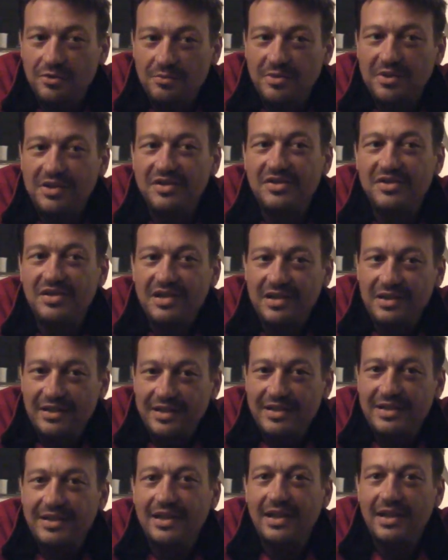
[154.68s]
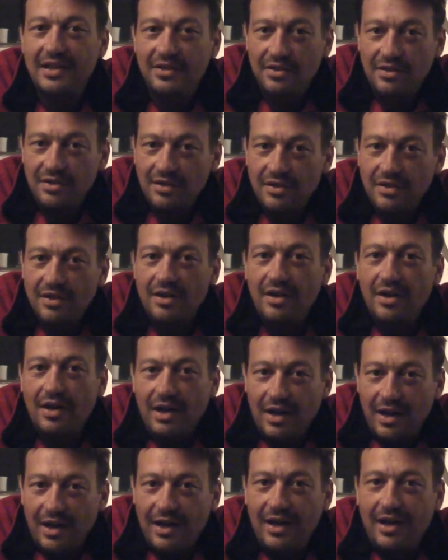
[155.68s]
is nearly dead.
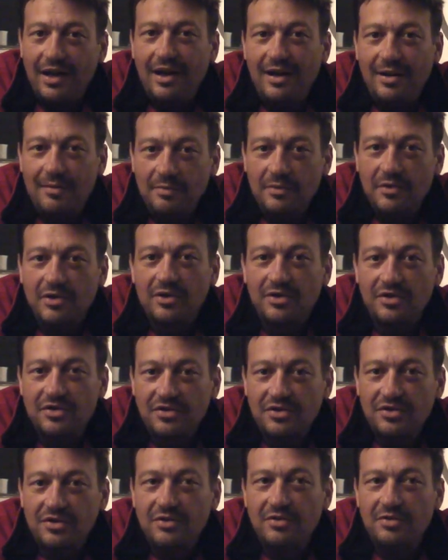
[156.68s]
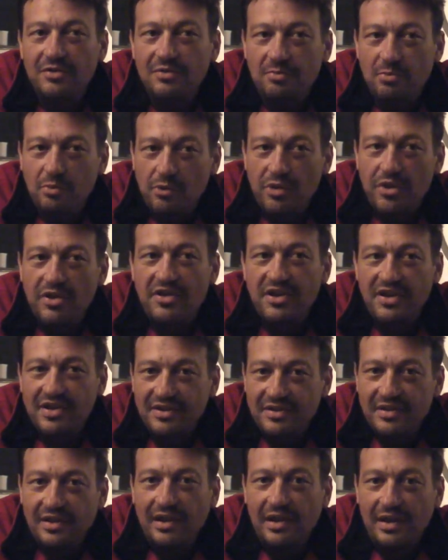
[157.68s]
Costume is breathing
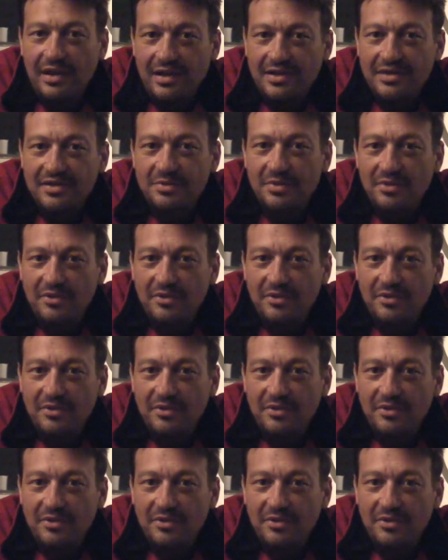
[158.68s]
its last.